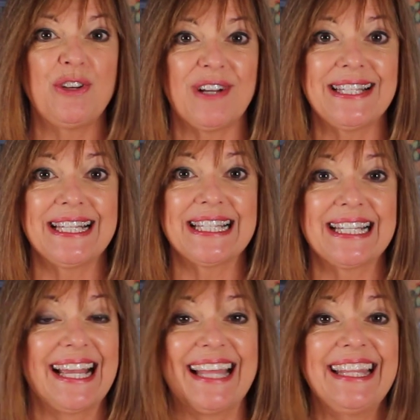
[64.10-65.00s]
dresses.
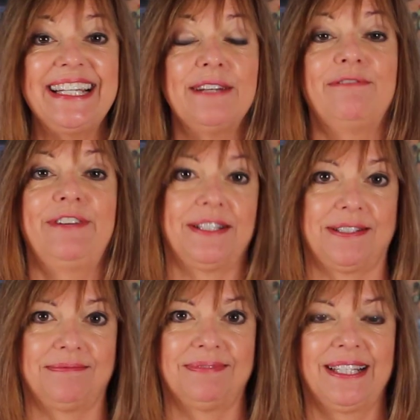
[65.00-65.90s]
They didn't
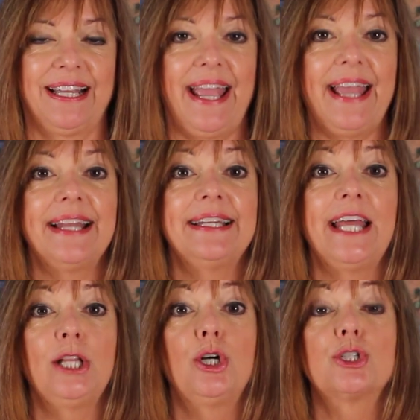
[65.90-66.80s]
fit. And
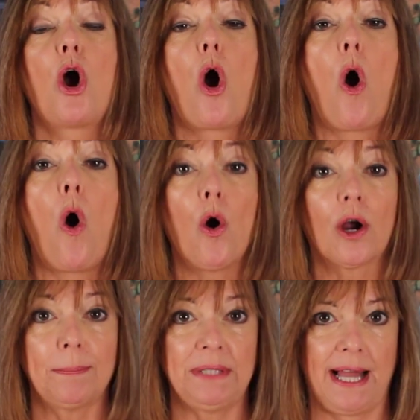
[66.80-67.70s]
they looked
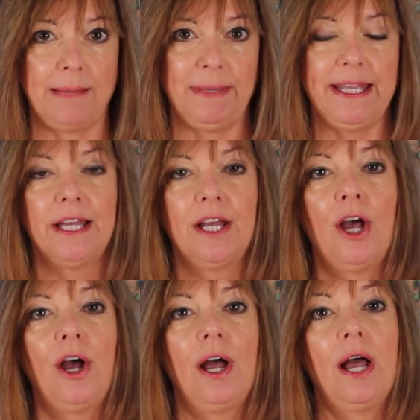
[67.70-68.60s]
horrible on me.
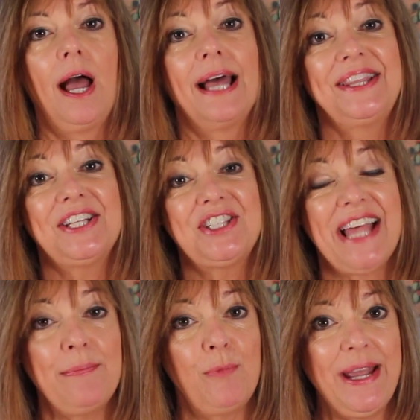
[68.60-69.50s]
The
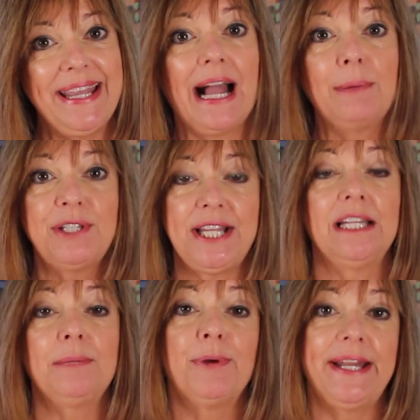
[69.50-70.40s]
same week I was
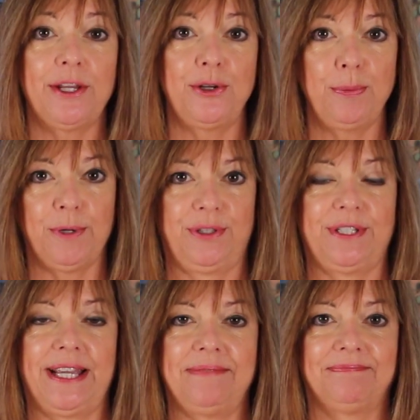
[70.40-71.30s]
celebrating a new
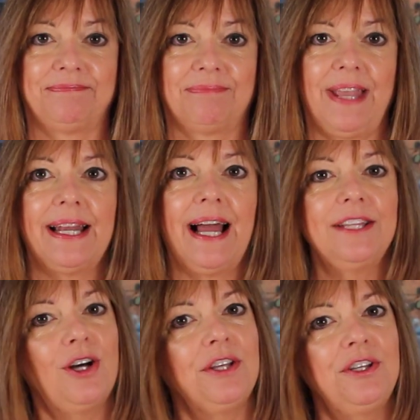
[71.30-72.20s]
birthday. And
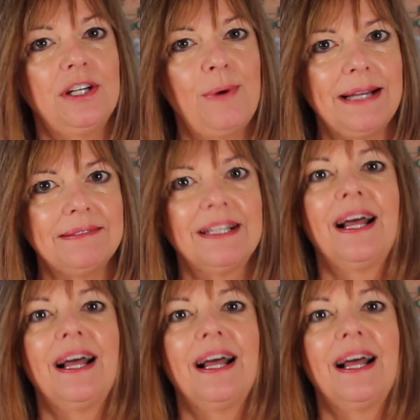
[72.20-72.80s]
I thought, you know what?